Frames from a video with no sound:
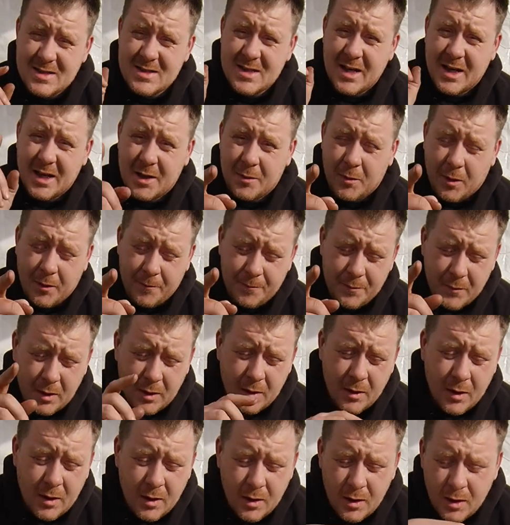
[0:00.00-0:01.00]
I'll tell you what,
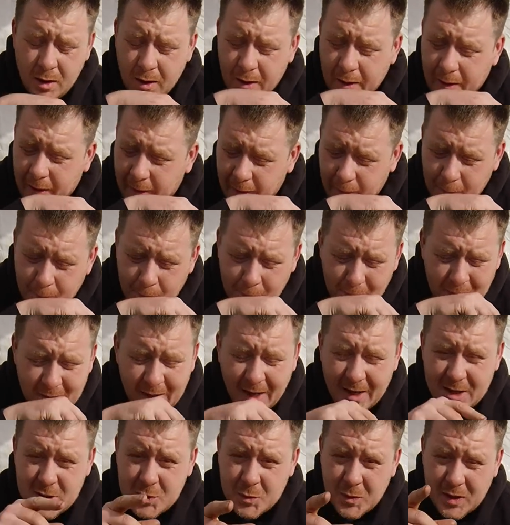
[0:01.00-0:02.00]

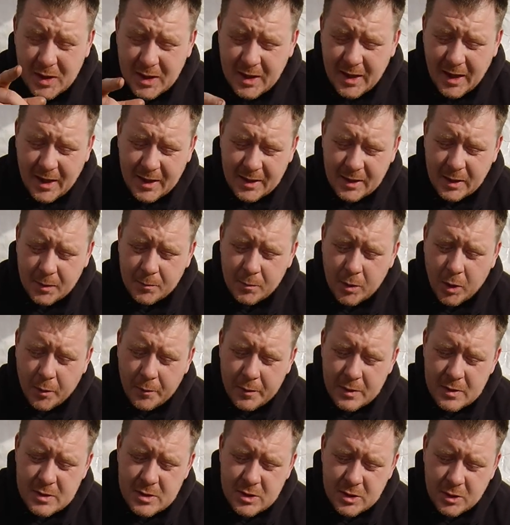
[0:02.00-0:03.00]
next weekend I'm
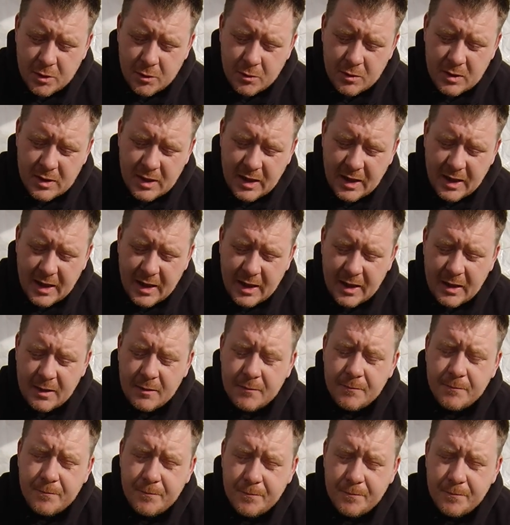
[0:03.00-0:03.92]
going to the,